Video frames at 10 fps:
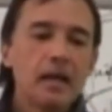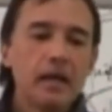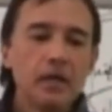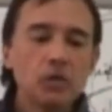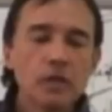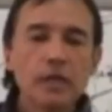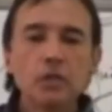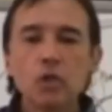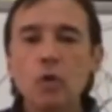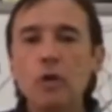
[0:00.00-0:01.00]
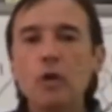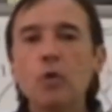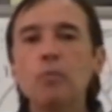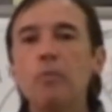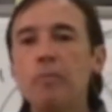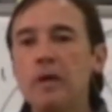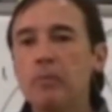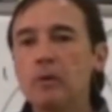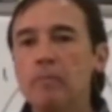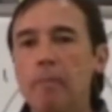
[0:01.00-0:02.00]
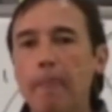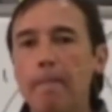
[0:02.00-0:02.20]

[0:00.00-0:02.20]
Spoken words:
He showed a group of people,